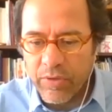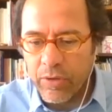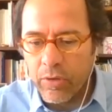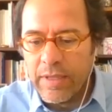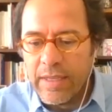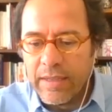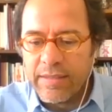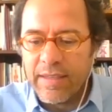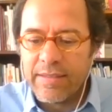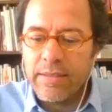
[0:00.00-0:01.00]
So
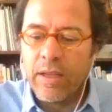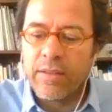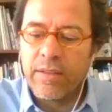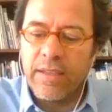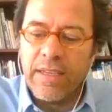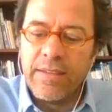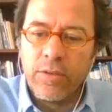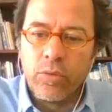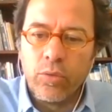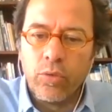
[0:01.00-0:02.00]
this is not easy
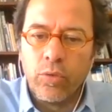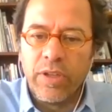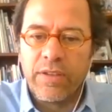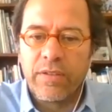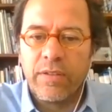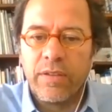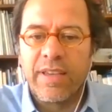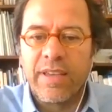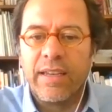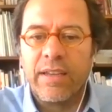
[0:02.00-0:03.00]
to do this
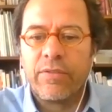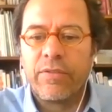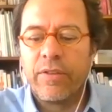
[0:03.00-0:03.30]
kind of